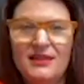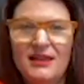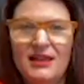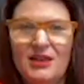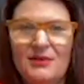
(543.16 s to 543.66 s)

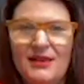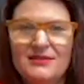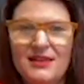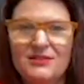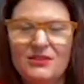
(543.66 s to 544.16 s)
I
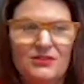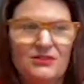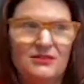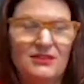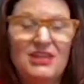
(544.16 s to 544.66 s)
think that
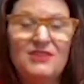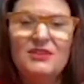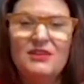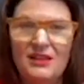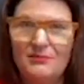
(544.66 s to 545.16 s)

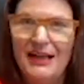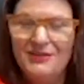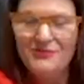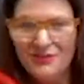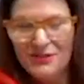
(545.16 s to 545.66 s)
even in my
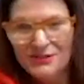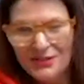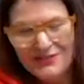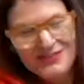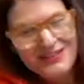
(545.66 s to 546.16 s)
field,
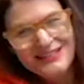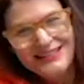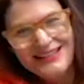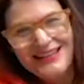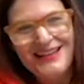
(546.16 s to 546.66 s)

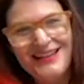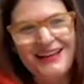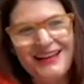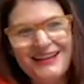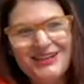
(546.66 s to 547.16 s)
obviously,
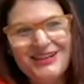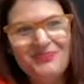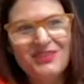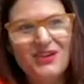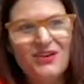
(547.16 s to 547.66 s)

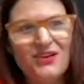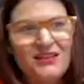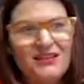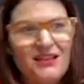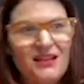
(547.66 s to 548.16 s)
there
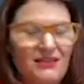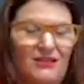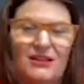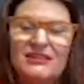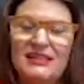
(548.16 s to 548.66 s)
is a
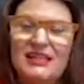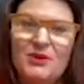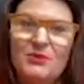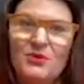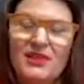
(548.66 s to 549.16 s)
lot of
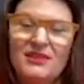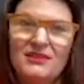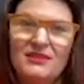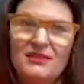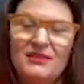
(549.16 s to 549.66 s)
stigma with
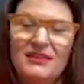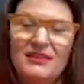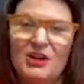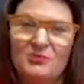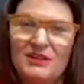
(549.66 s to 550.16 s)

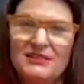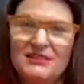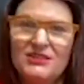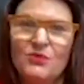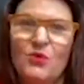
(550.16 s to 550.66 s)

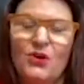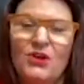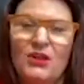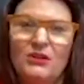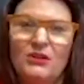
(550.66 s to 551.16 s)
therapists
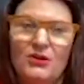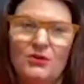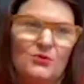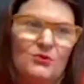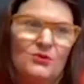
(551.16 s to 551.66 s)
or,
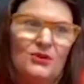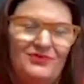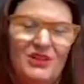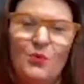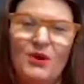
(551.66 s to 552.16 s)

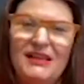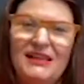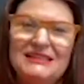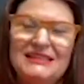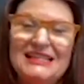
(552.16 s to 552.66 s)
what
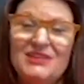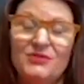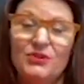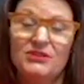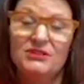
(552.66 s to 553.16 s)
it says
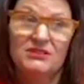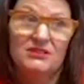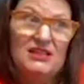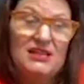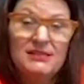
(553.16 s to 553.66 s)
if you're
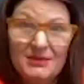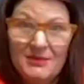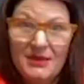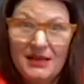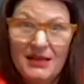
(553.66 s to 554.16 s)
seeing
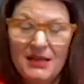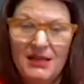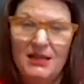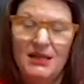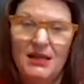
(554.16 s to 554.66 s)
somebody.
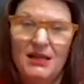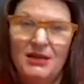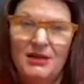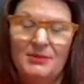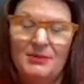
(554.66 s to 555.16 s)

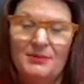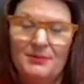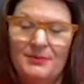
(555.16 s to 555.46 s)
Um,